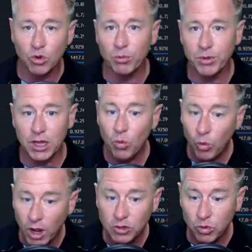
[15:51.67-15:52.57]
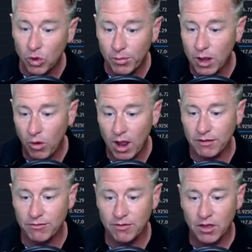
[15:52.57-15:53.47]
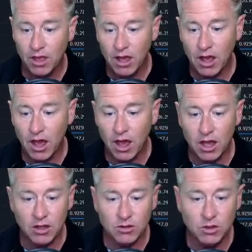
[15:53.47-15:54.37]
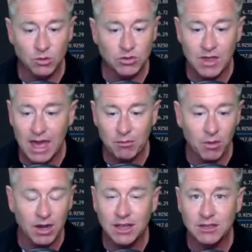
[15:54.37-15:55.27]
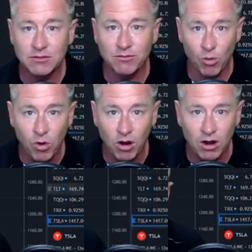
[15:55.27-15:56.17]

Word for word: will be, what will my wife uh, use that money for?